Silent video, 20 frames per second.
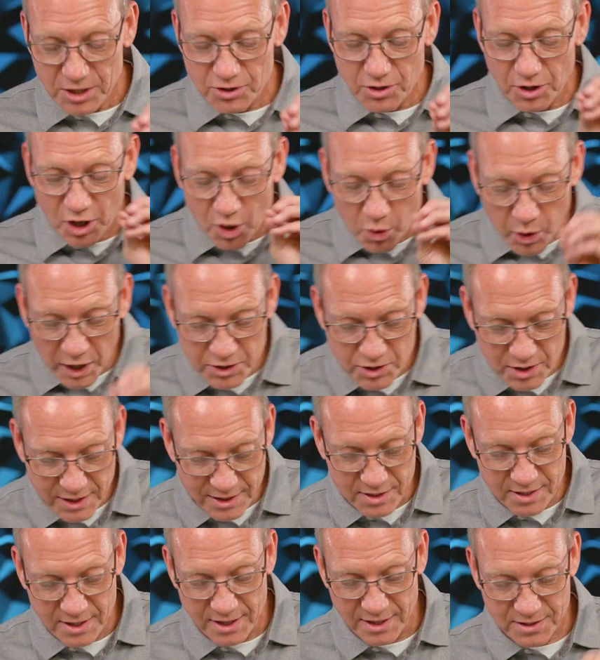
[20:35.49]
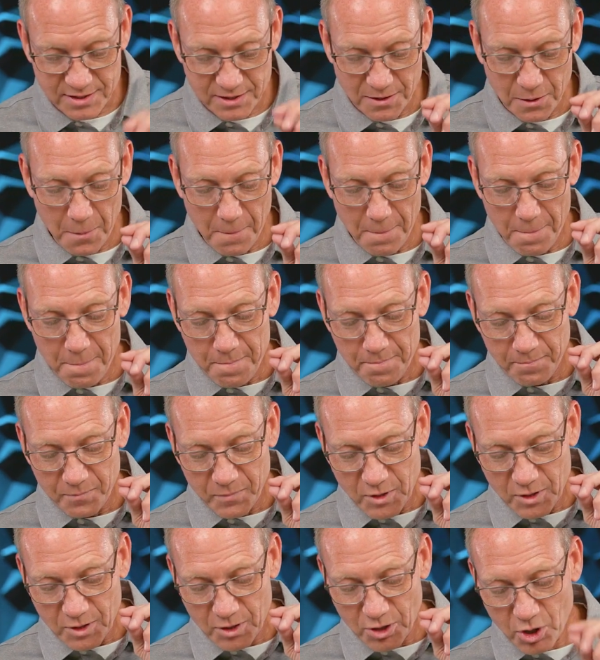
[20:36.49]
So the question is this:
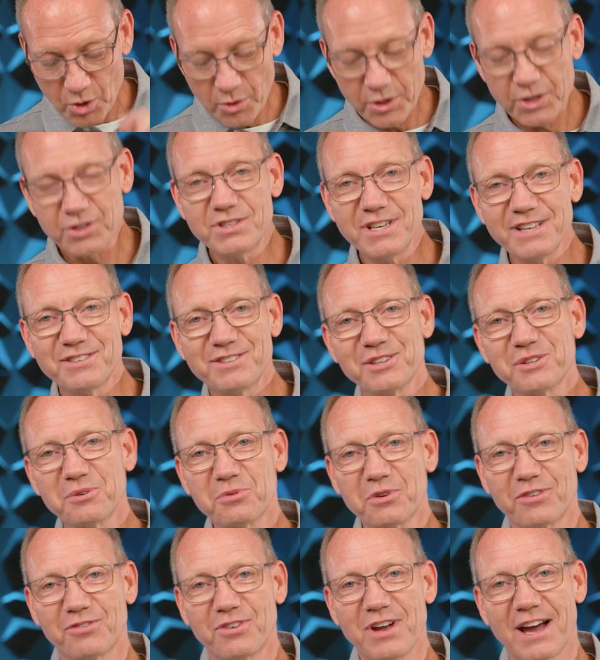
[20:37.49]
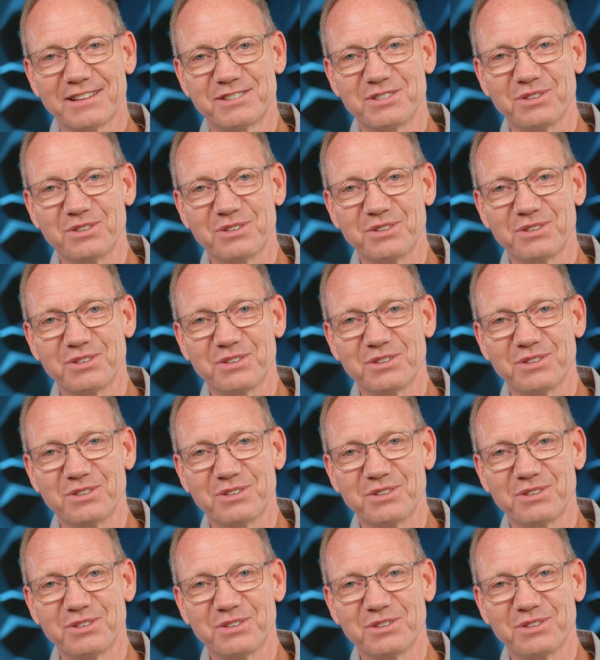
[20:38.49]
who are you teaching the Word of God